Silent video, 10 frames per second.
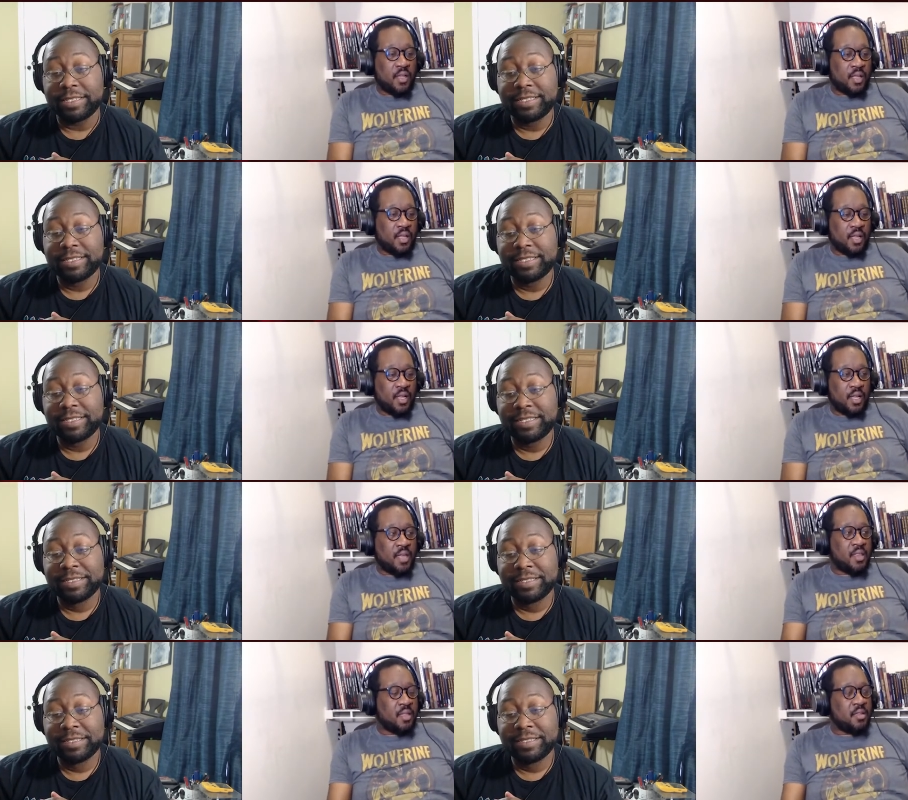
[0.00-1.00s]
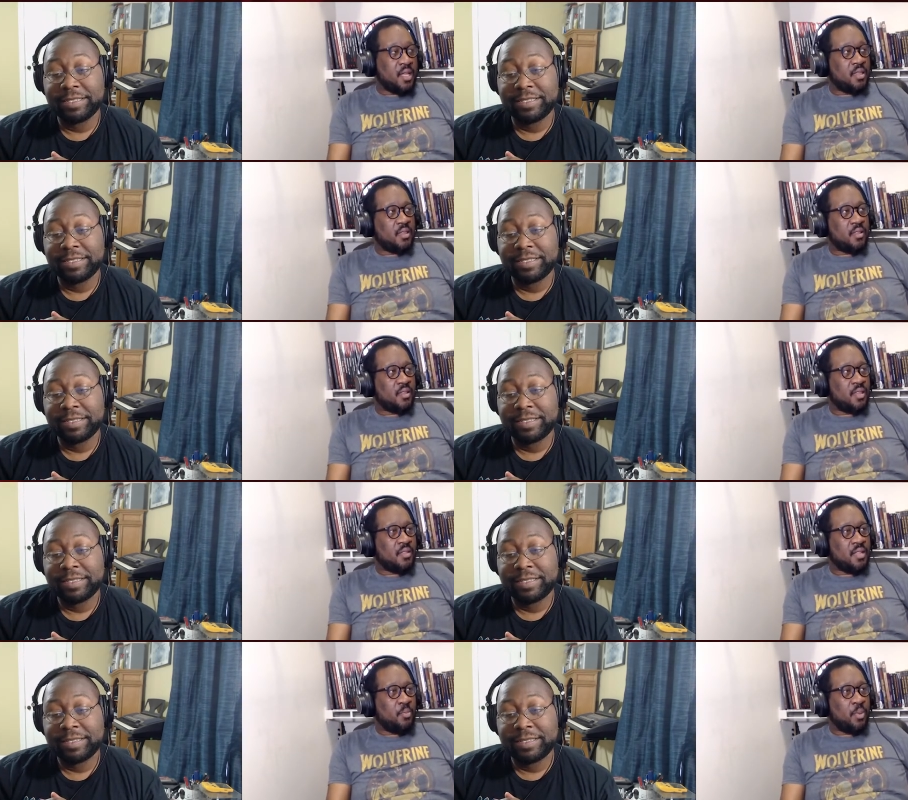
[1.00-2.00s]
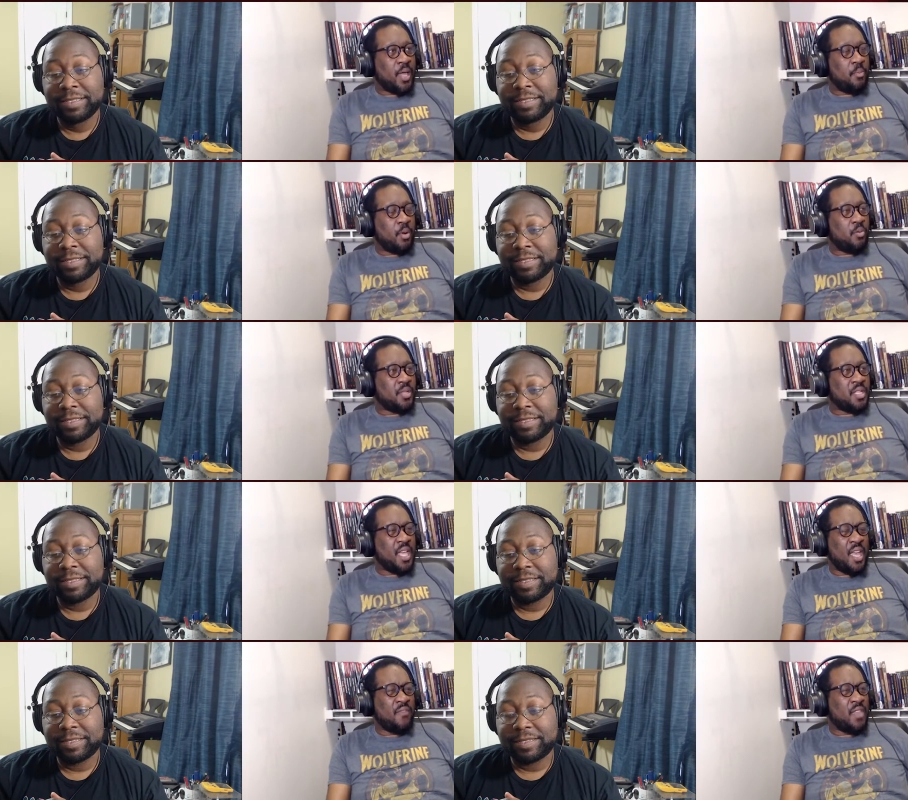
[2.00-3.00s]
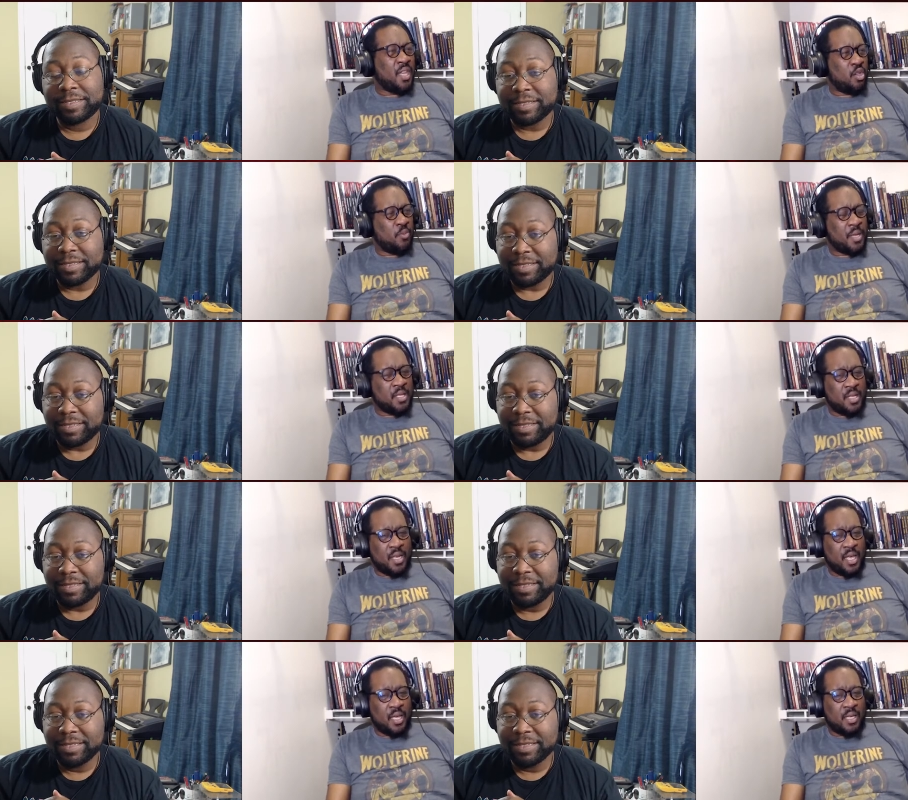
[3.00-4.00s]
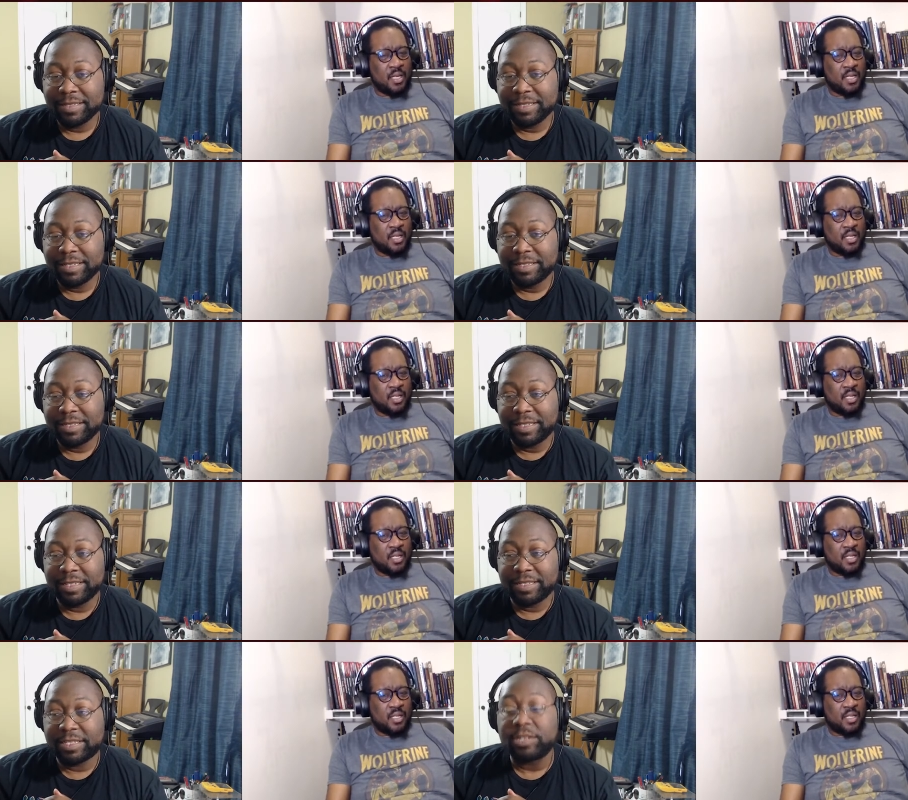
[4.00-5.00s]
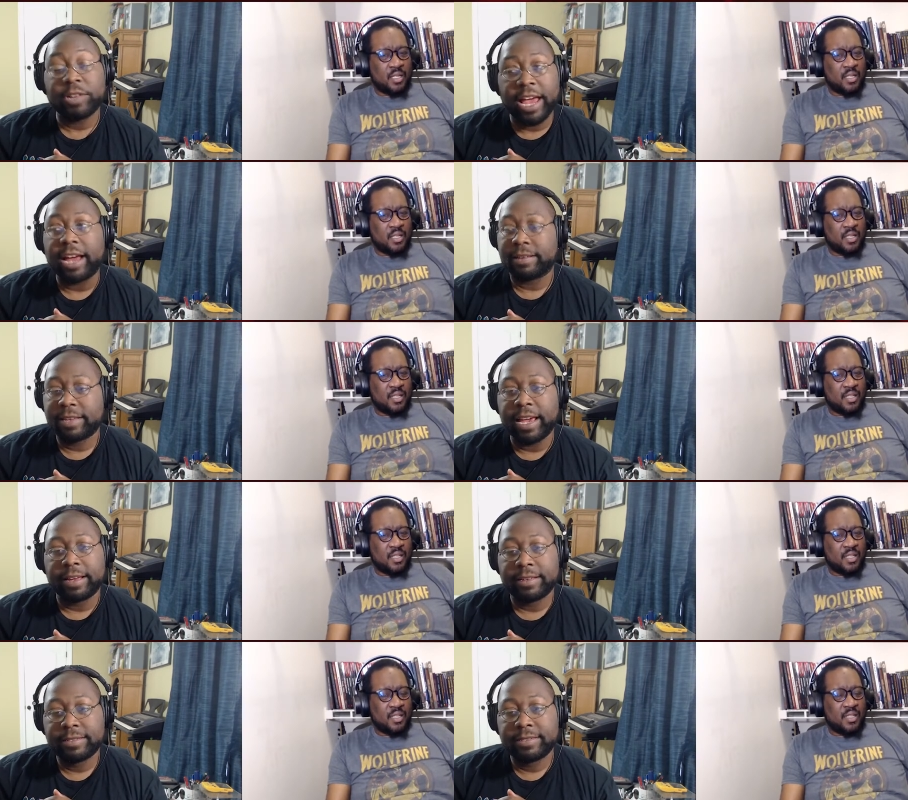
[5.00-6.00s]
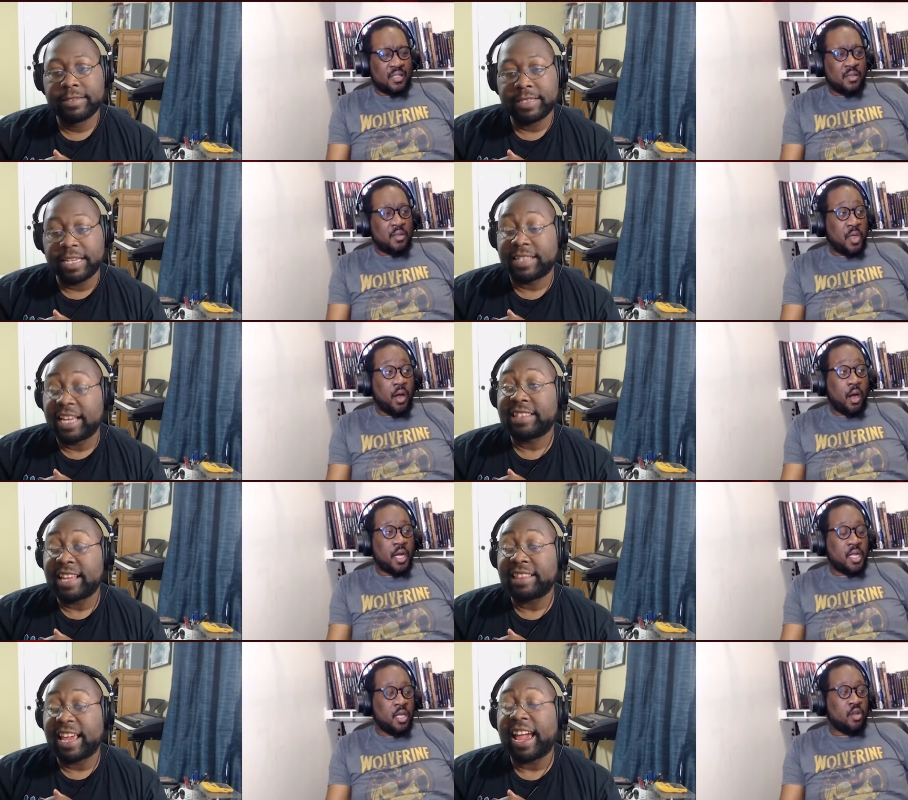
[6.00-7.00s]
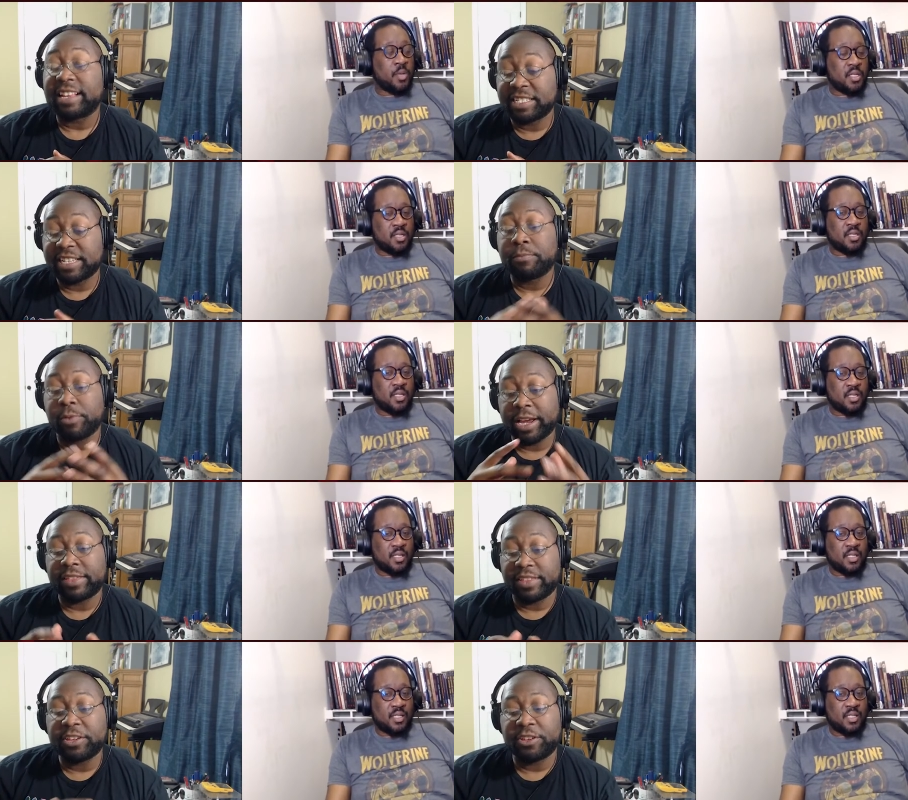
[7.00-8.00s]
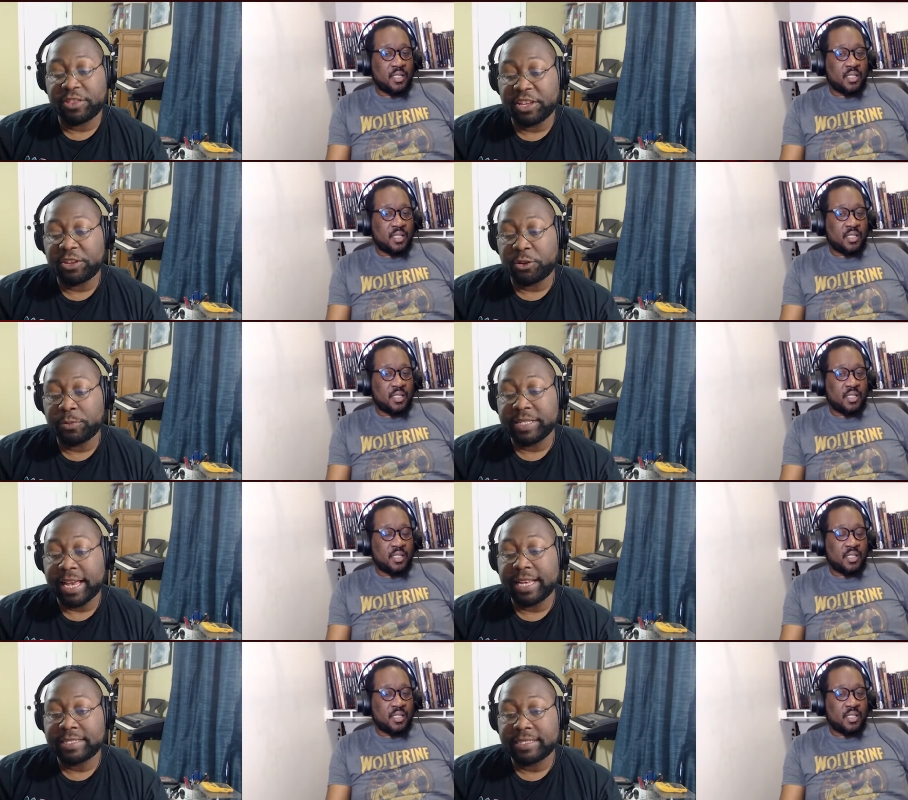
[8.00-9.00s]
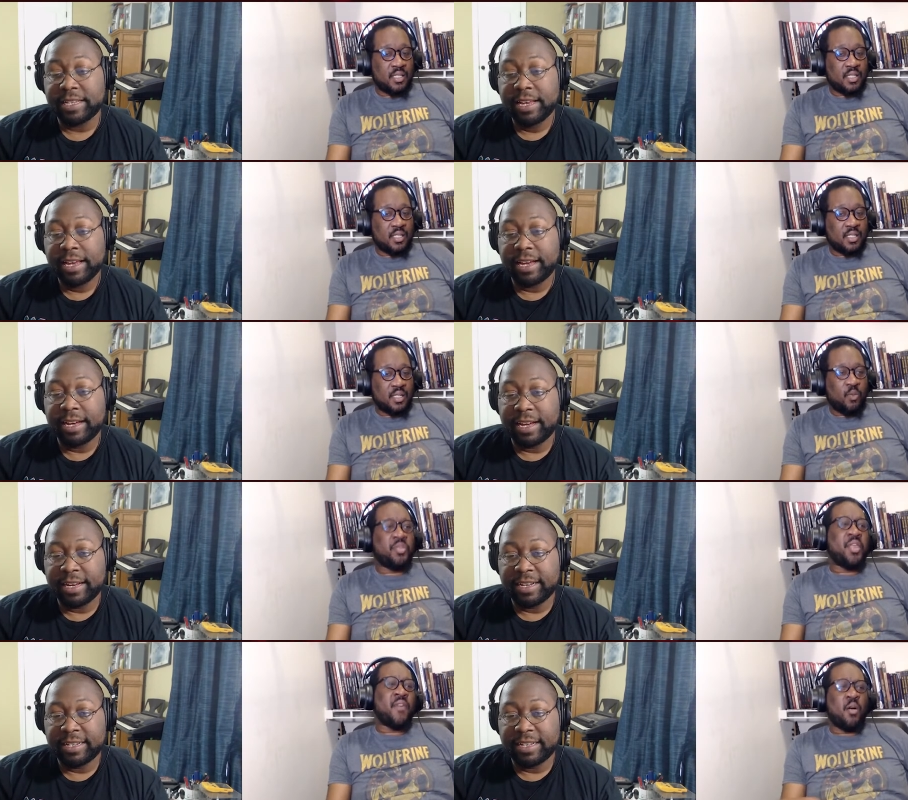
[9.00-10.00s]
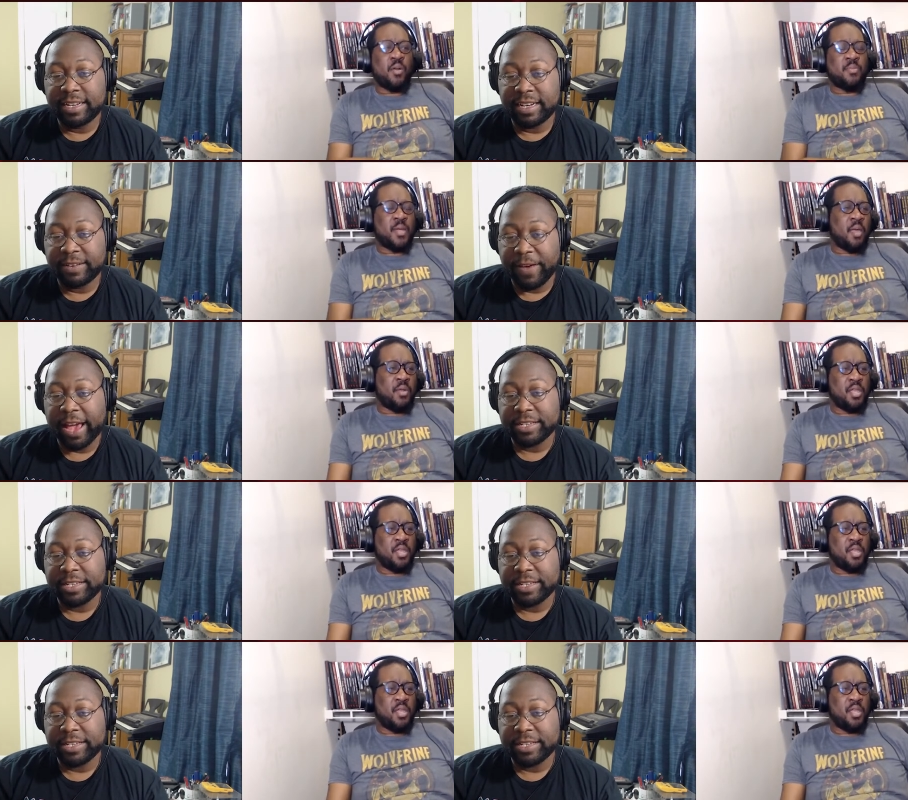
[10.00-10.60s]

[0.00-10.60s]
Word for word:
Speaker 1: There, like they said, they said Black Bolt was the king of the Inhumans, didn't they?
Speaker 2: So yeah, yeah. so they, they are they, Inhumans. They actually did bring in the the Inhumans as. Uh, well, they've uh, always been able to